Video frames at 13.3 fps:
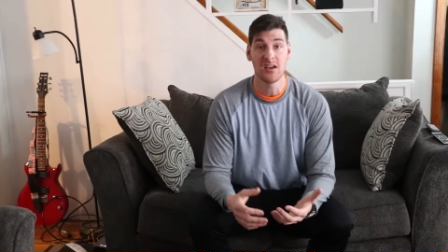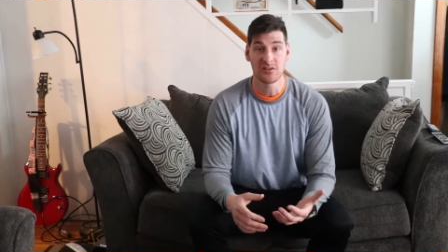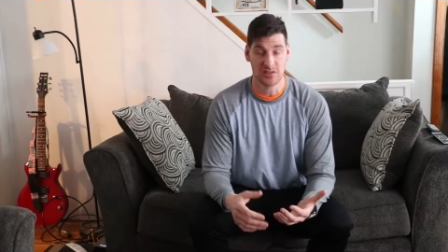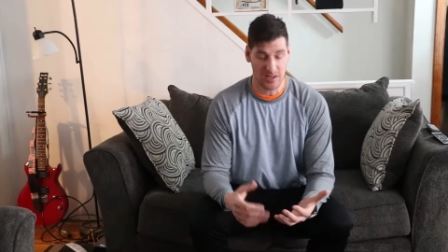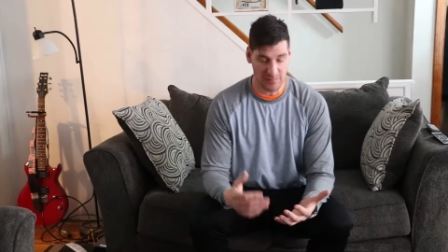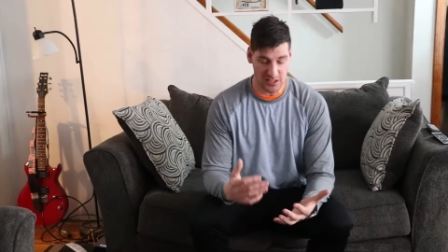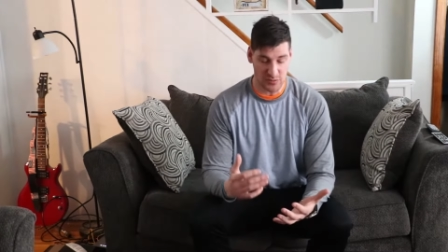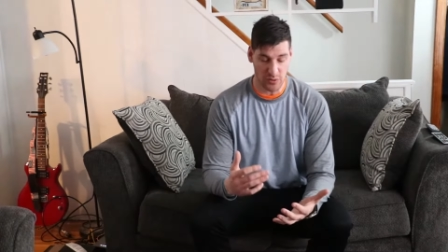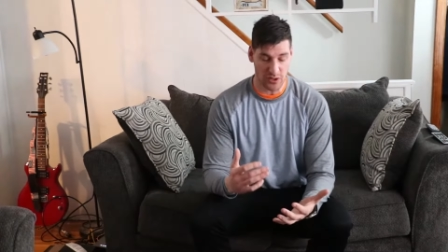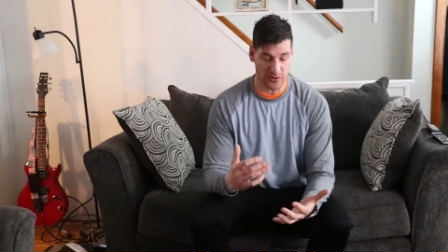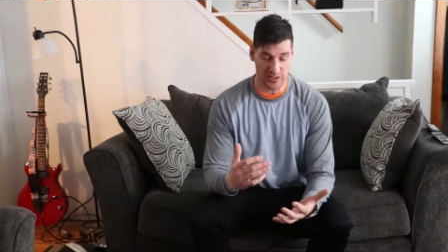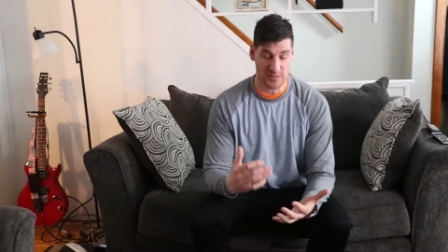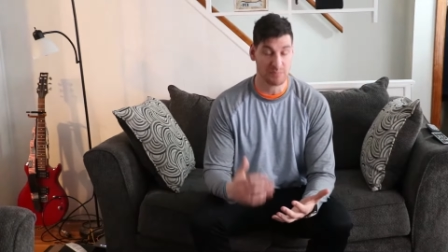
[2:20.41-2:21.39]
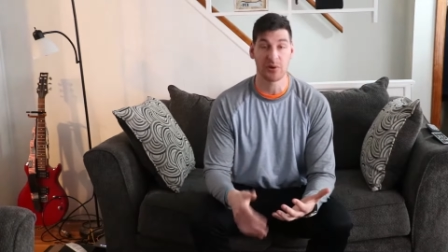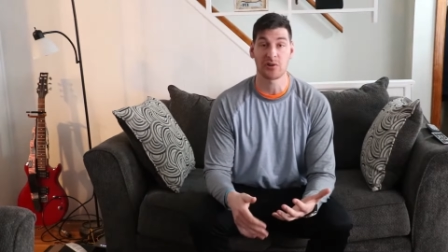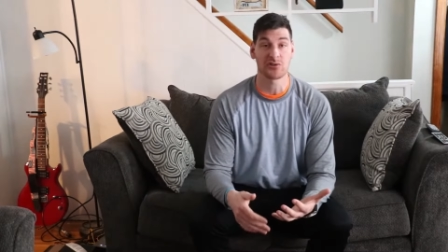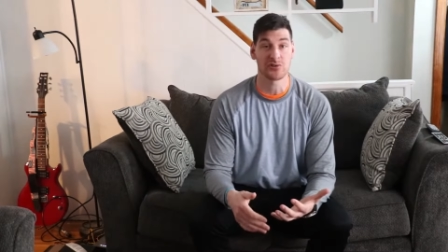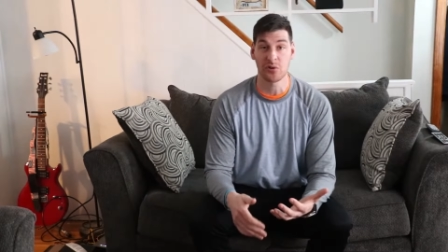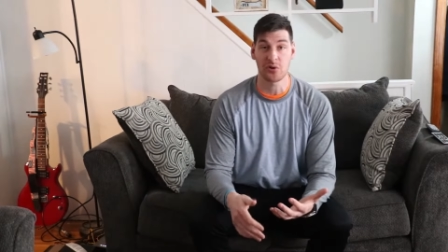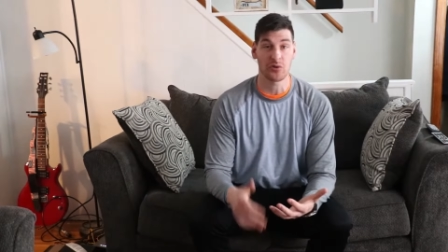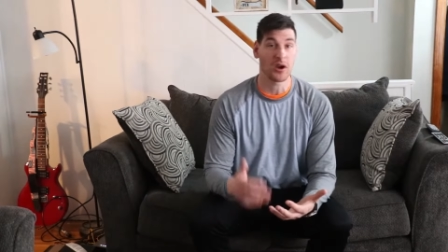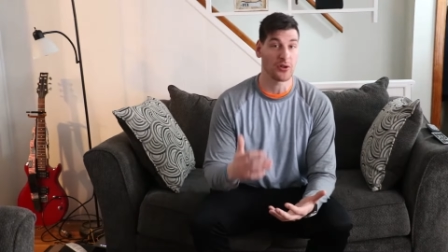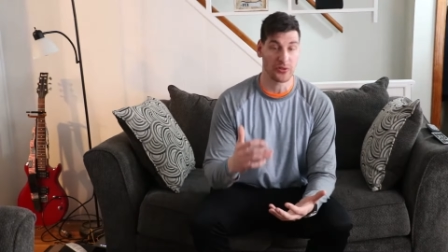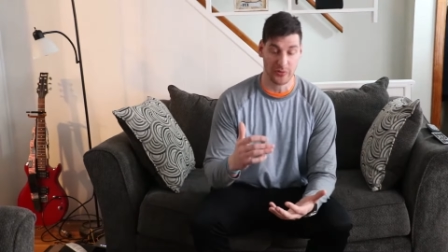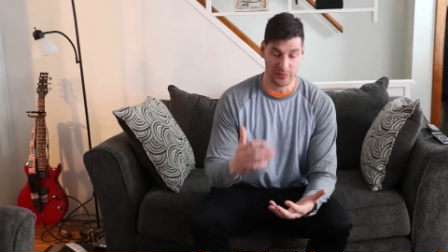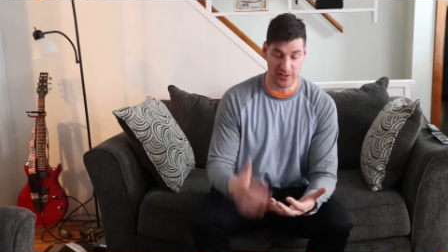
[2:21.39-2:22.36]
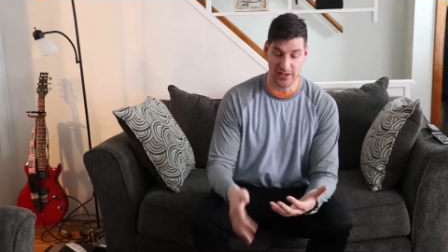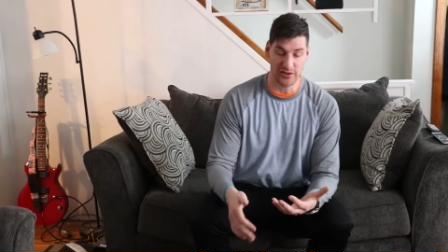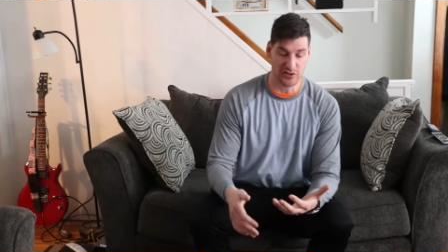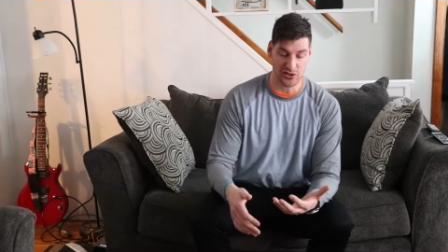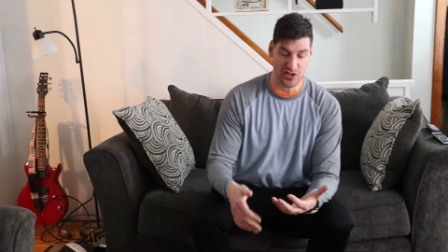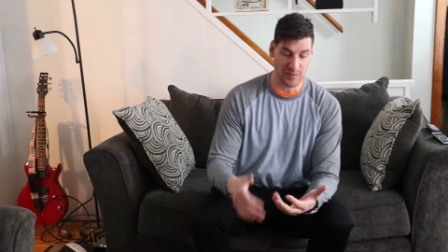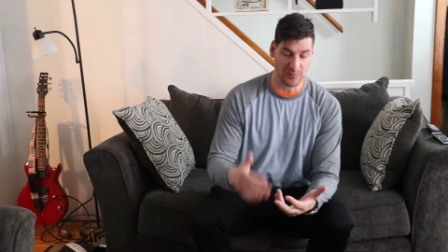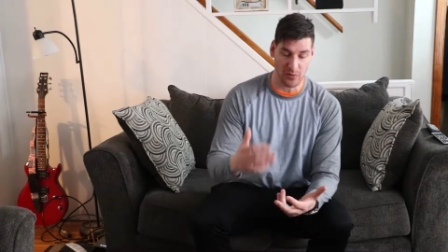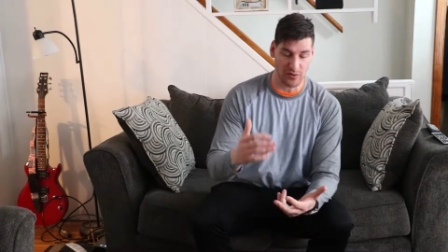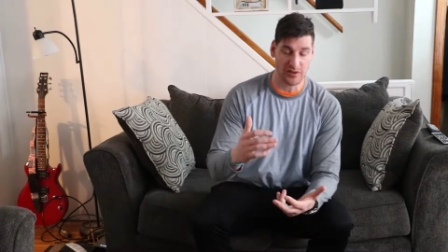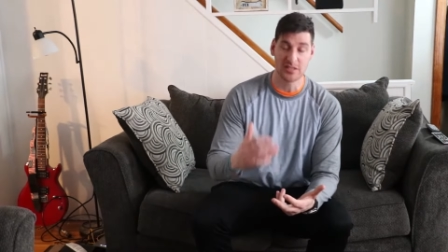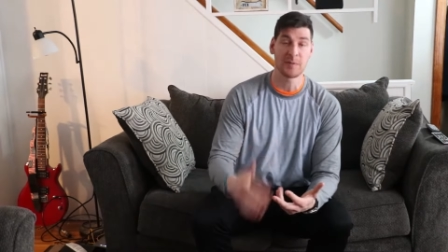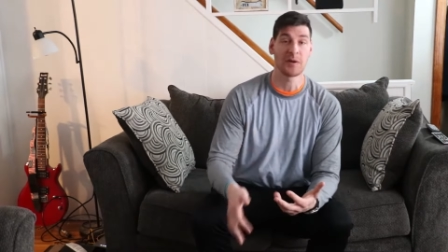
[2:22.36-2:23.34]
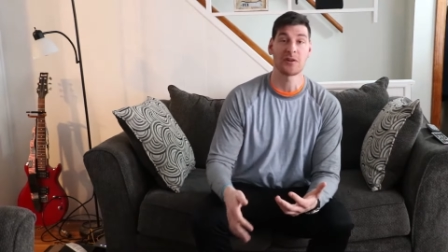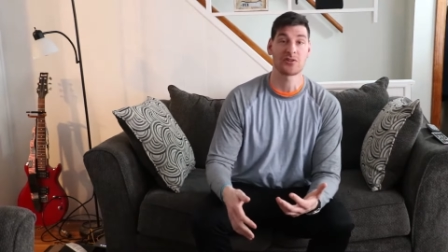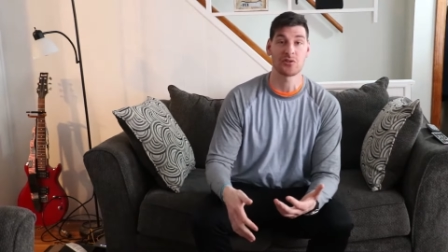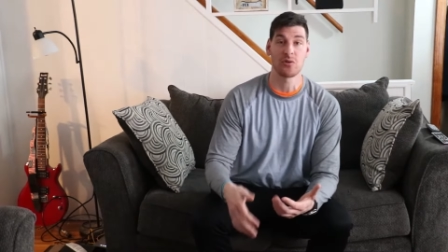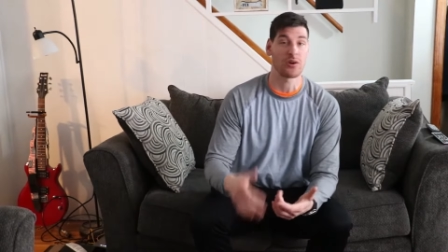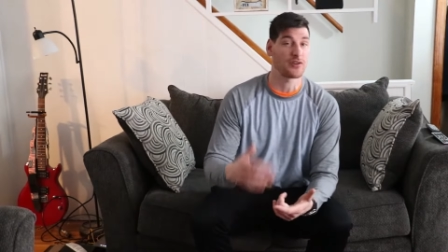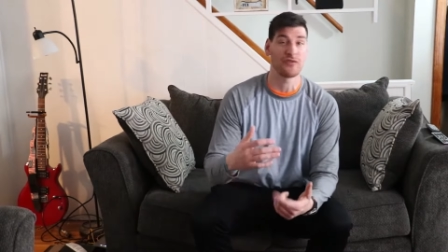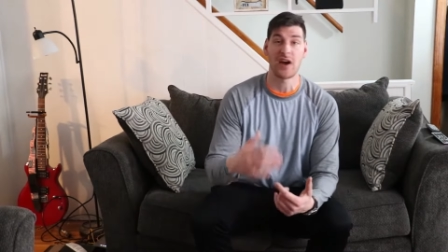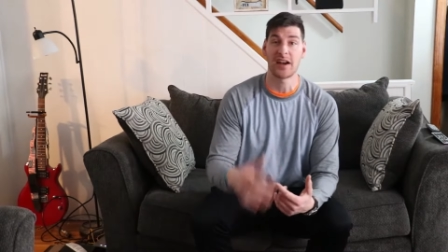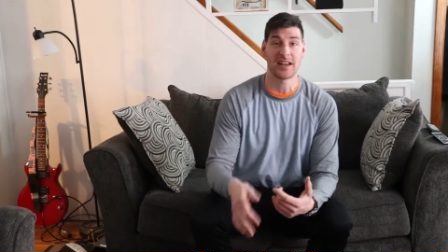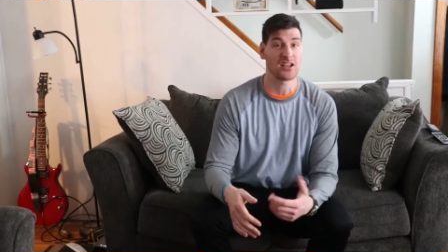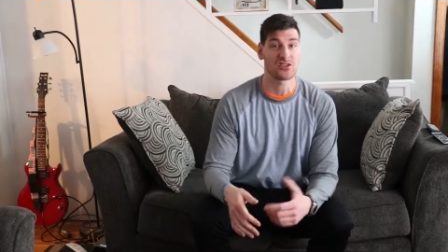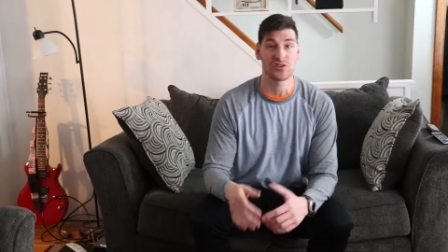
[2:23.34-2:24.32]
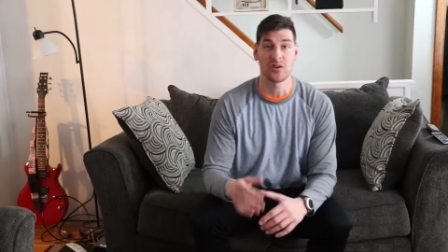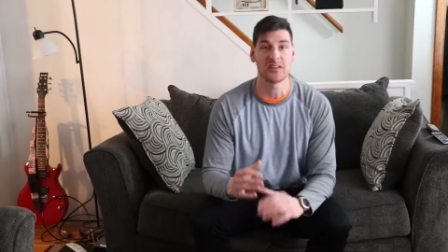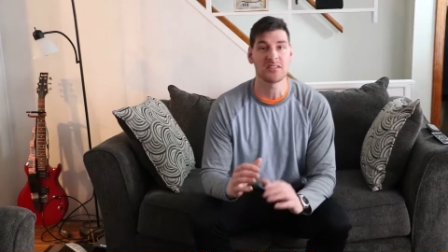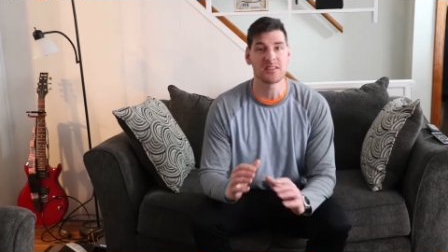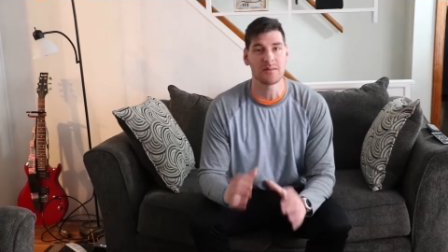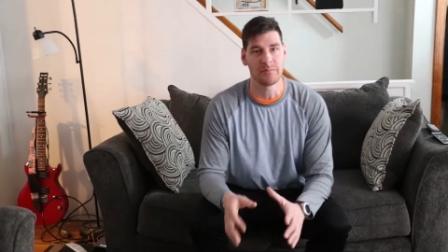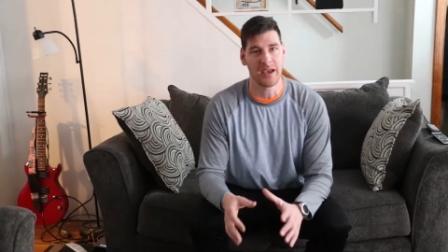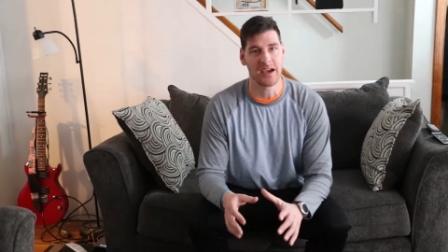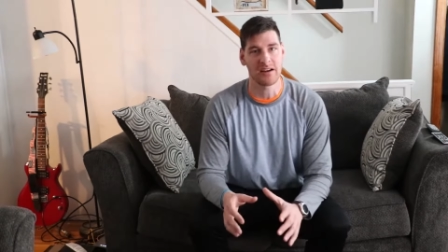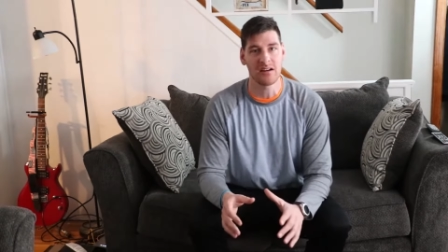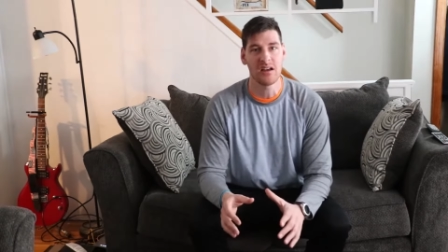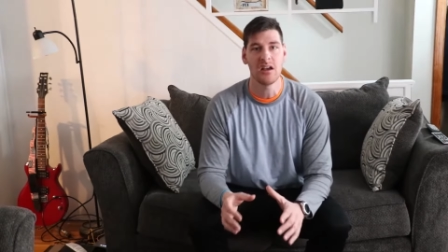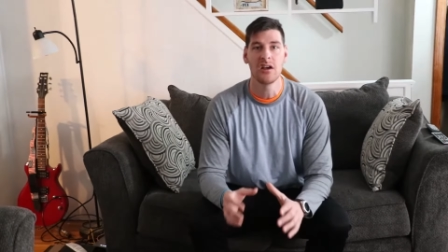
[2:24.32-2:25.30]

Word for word: So maybe it's whether it's personal growth or leadership or spiritual or financial. It doesn't matter